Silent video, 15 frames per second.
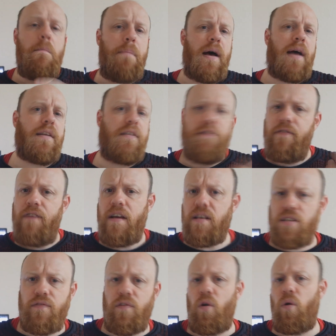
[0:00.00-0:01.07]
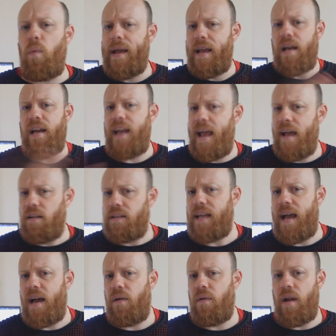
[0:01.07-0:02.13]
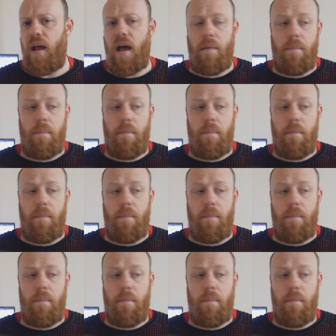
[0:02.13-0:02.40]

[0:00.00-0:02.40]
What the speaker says: But first of all, we're going to nail down